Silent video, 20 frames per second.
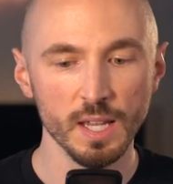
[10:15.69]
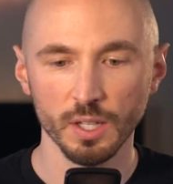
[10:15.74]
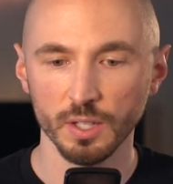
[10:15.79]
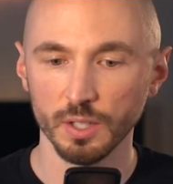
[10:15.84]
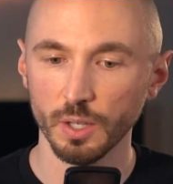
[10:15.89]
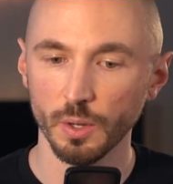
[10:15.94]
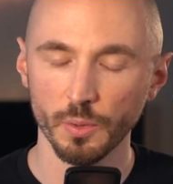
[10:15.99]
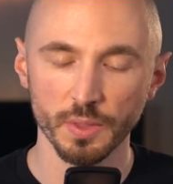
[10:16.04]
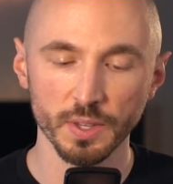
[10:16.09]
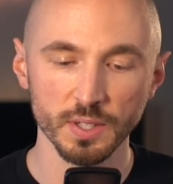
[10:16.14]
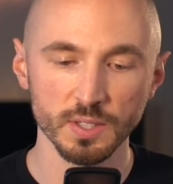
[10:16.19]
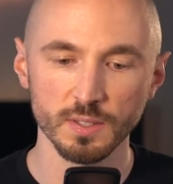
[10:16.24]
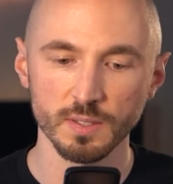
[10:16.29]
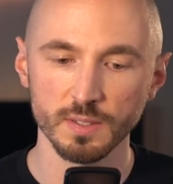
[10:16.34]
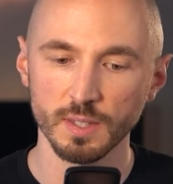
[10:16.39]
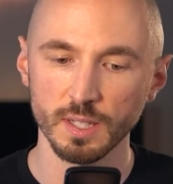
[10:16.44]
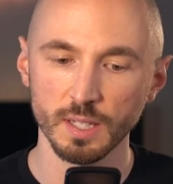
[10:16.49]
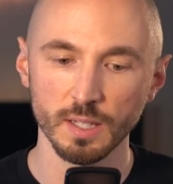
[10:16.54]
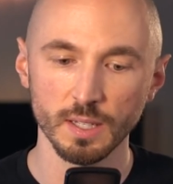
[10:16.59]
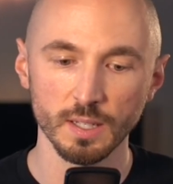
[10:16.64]
this
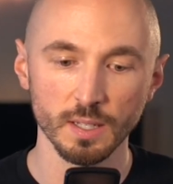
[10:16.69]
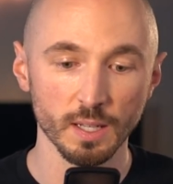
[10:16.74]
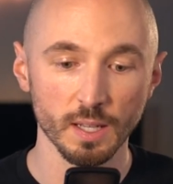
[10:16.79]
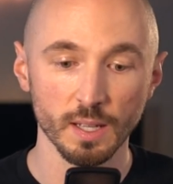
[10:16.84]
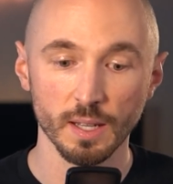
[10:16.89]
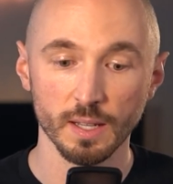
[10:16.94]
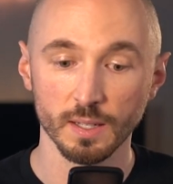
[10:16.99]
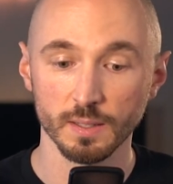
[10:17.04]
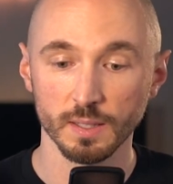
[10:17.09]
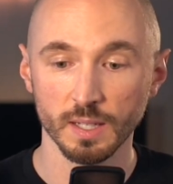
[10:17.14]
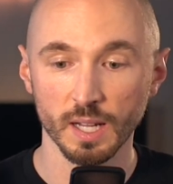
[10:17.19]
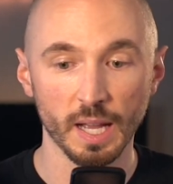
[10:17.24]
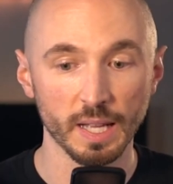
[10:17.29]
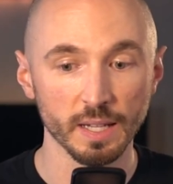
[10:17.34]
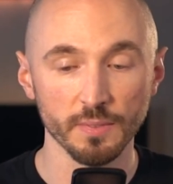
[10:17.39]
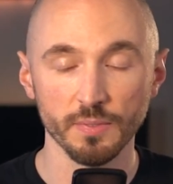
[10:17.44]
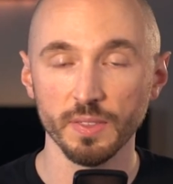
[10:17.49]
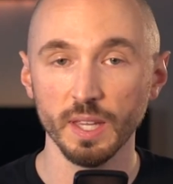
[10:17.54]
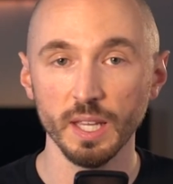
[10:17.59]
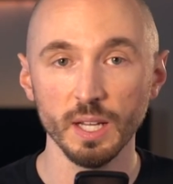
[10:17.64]
is the
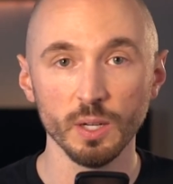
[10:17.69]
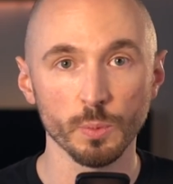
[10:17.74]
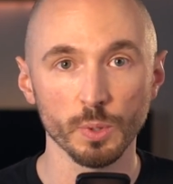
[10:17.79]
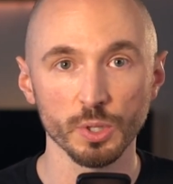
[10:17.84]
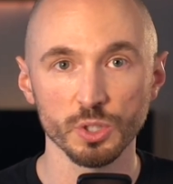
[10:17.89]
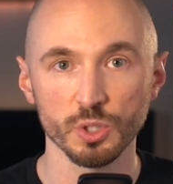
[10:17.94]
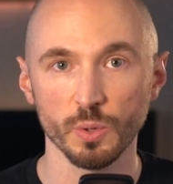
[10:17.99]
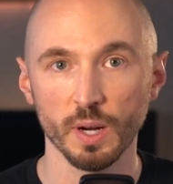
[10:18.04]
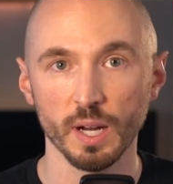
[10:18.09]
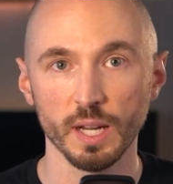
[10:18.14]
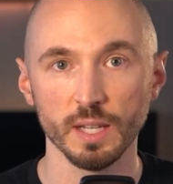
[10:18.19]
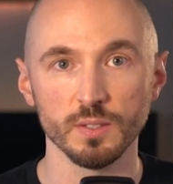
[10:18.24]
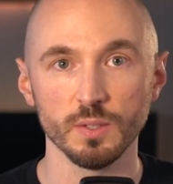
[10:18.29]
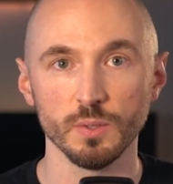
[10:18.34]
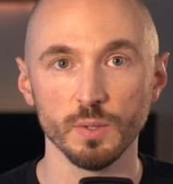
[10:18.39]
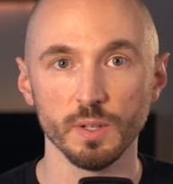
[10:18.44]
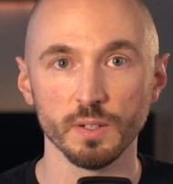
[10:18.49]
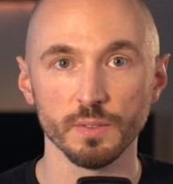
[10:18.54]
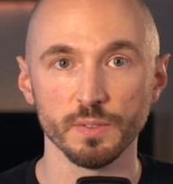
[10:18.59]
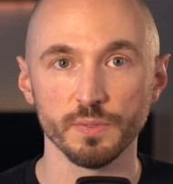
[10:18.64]
kind of thing we're trying
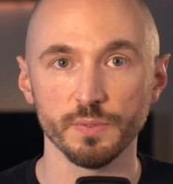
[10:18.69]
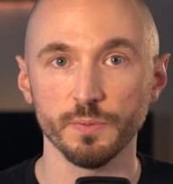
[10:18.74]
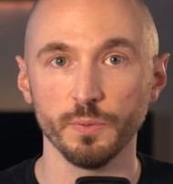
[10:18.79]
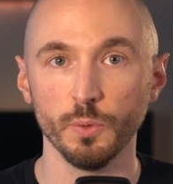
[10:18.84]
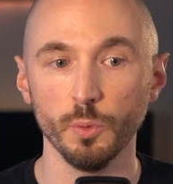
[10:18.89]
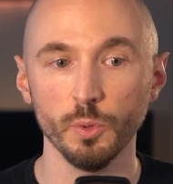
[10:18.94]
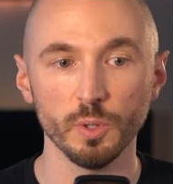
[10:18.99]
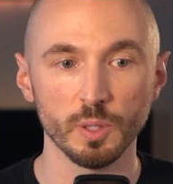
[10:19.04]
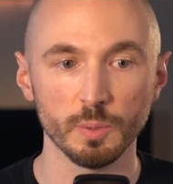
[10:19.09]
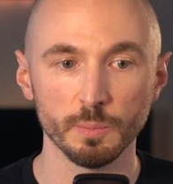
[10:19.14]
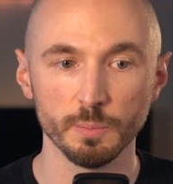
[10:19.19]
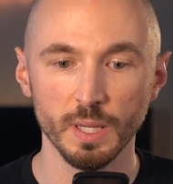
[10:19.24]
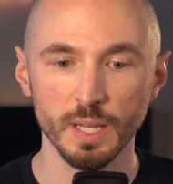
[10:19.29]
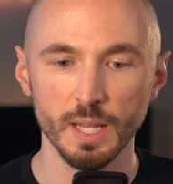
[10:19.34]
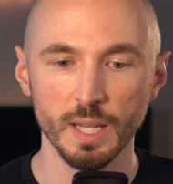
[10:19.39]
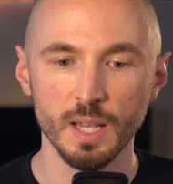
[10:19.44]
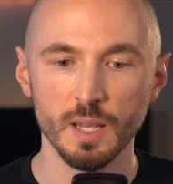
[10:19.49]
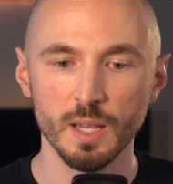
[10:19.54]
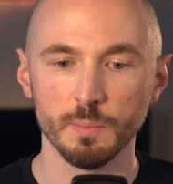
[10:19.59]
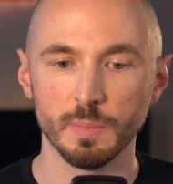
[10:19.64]
to inform
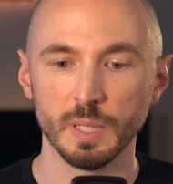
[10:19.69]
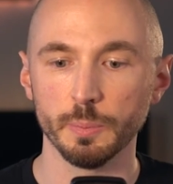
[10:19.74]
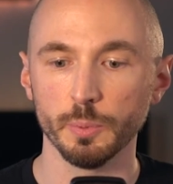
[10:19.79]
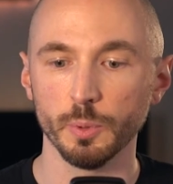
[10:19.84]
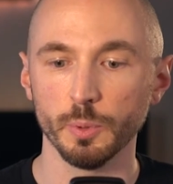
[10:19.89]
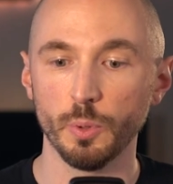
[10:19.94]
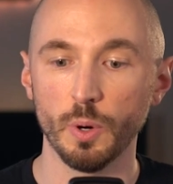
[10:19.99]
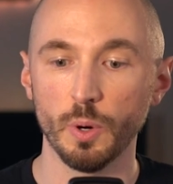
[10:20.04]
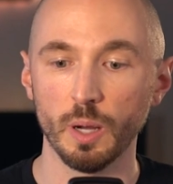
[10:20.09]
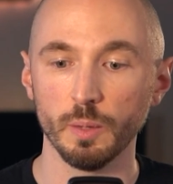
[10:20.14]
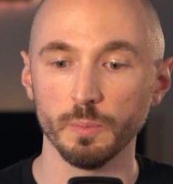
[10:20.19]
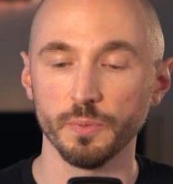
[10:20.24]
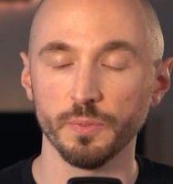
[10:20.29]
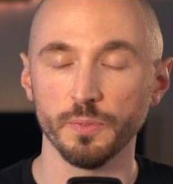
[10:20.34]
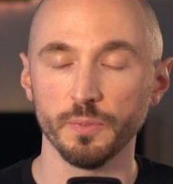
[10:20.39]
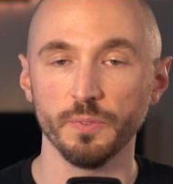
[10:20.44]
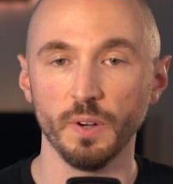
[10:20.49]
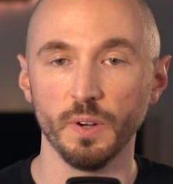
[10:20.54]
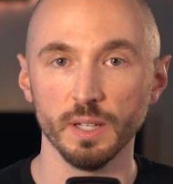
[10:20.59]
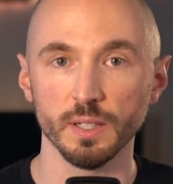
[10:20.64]
people who help
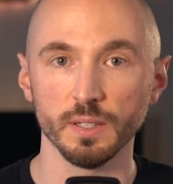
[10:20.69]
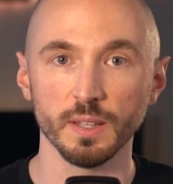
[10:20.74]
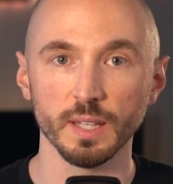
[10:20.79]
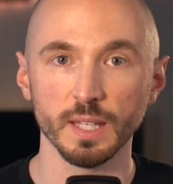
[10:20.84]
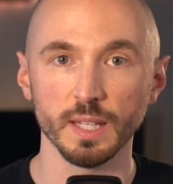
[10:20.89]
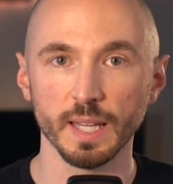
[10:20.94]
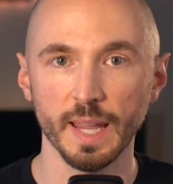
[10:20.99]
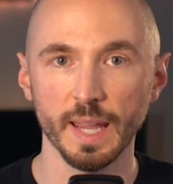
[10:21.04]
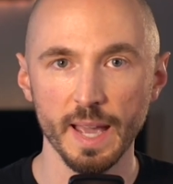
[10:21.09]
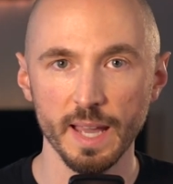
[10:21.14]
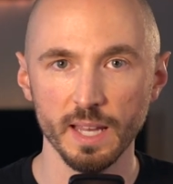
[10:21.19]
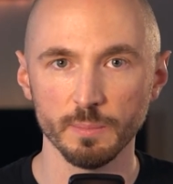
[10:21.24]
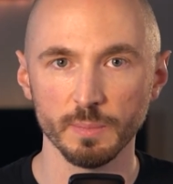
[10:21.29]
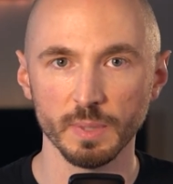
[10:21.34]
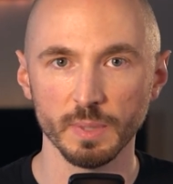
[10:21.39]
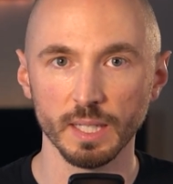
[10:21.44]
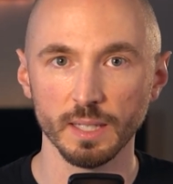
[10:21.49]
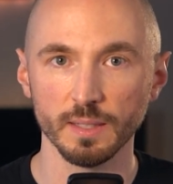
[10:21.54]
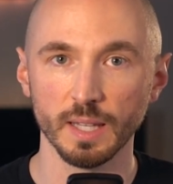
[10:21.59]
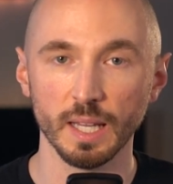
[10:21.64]
fund the academy.